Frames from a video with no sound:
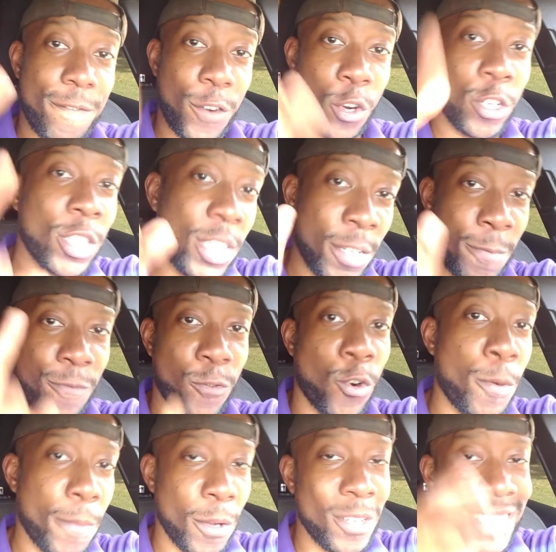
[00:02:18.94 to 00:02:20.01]
First and
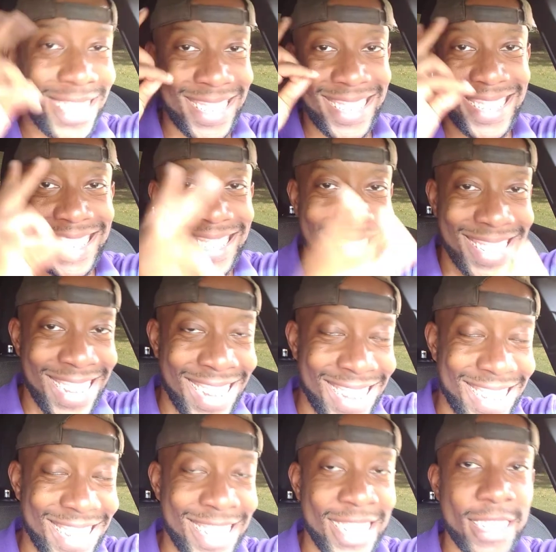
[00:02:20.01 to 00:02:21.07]
foremost,
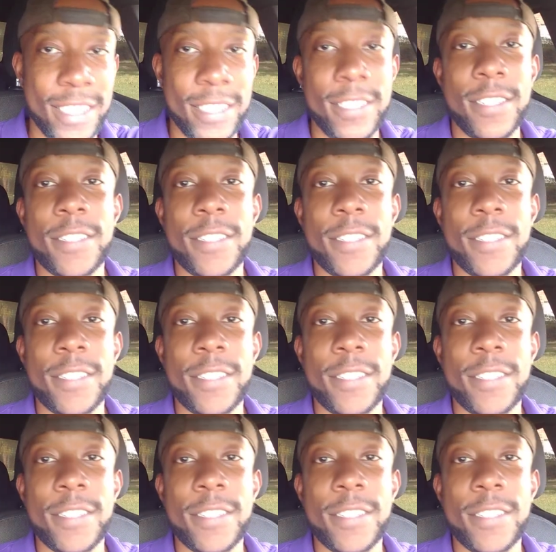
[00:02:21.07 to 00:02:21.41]
second,